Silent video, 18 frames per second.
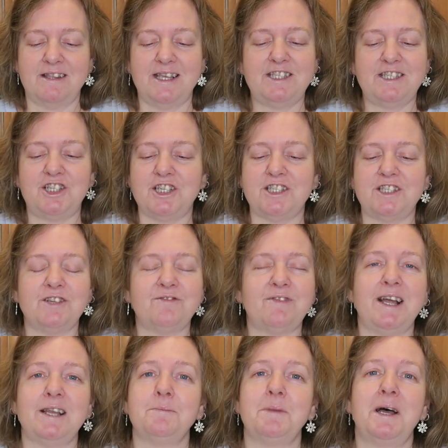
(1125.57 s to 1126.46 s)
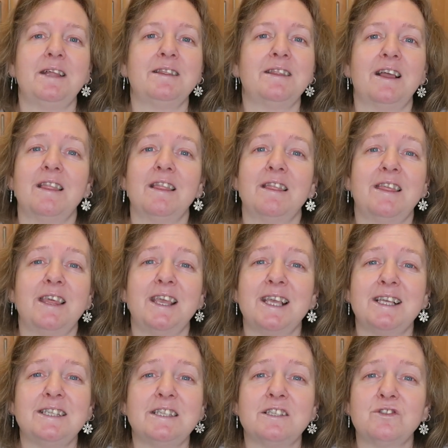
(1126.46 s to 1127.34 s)
it's just a random, and the
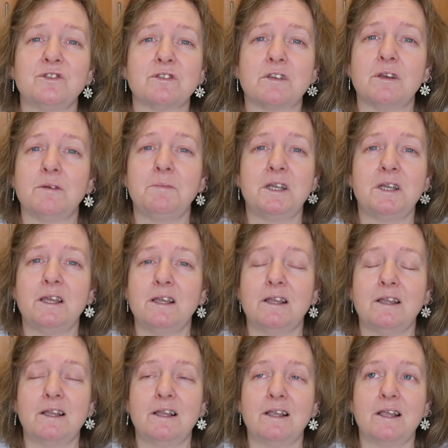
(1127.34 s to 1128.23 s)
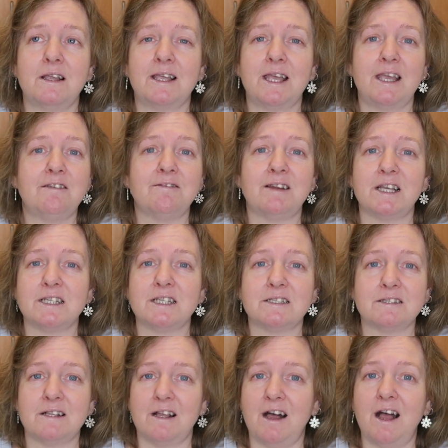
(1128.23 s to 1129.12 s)
thing is, he's got so many key
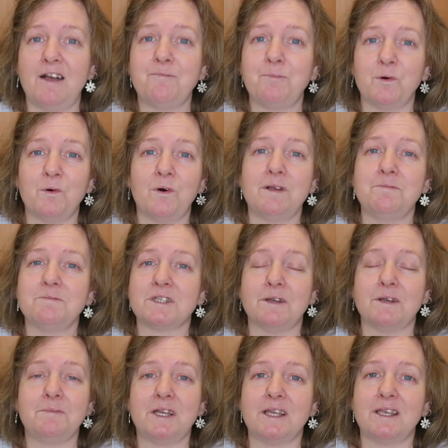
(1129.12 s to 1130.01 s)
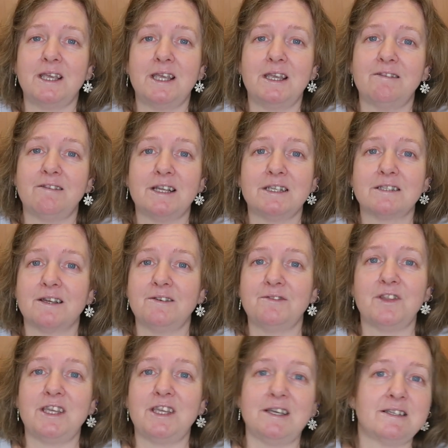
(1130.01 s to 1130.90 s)
rings. I've bought him so many key rings
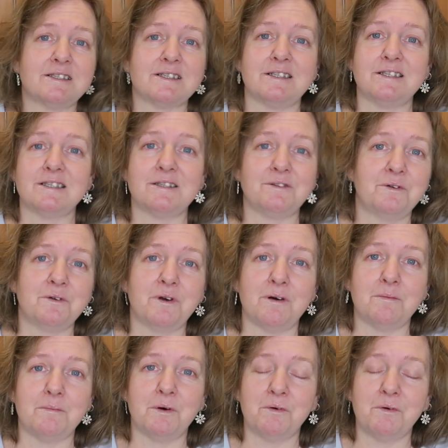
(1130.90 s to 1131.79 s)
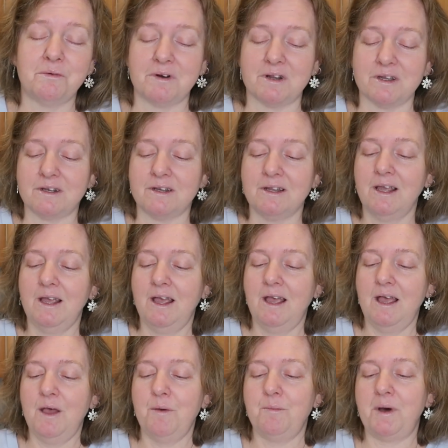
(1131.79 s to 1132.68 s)
over the years and he's still got more of them.
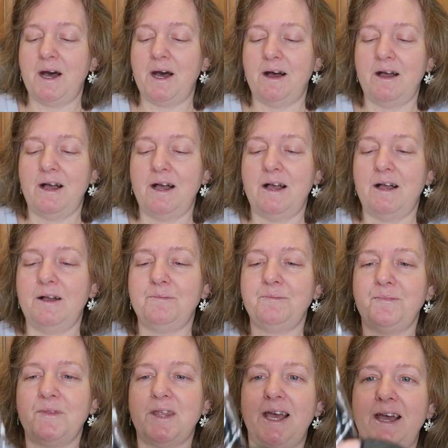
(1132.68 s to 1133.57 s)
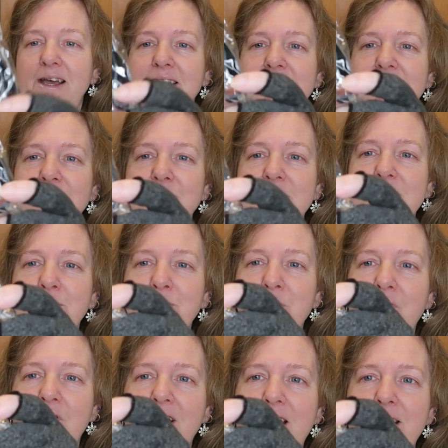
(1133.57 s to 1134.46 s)
But yeah, it's a
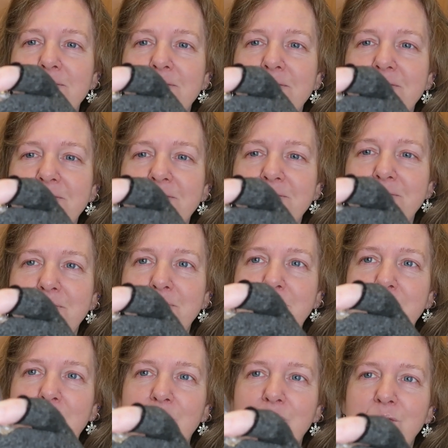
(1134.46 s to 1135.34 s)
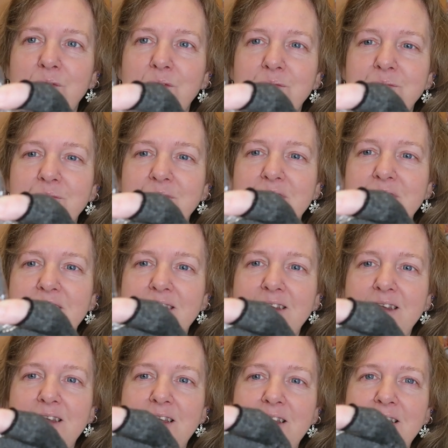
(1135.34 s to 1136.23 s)
Prime bottle.
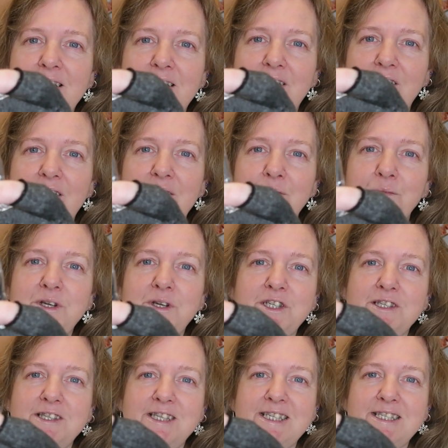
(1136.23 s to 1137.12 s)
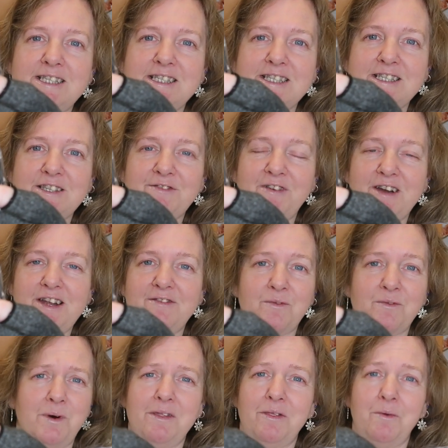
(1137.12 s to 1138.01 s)
Which, this is his
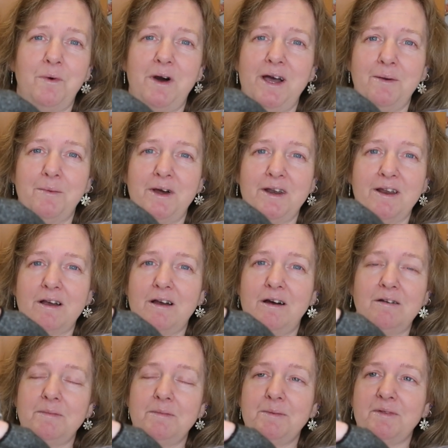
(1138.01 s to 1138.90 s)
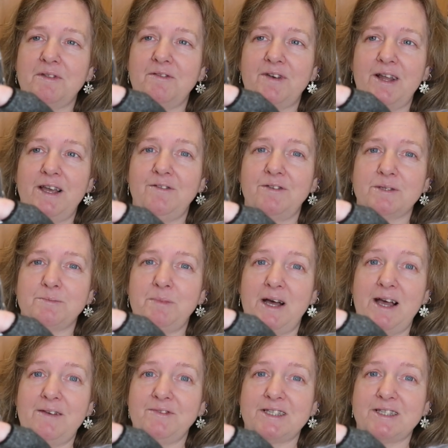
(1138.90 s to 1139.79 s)
favourite one, the white one. I can't remember the flavours,
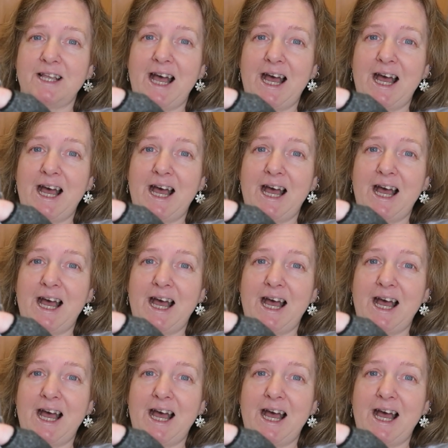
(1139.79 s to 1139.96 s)
but I haven't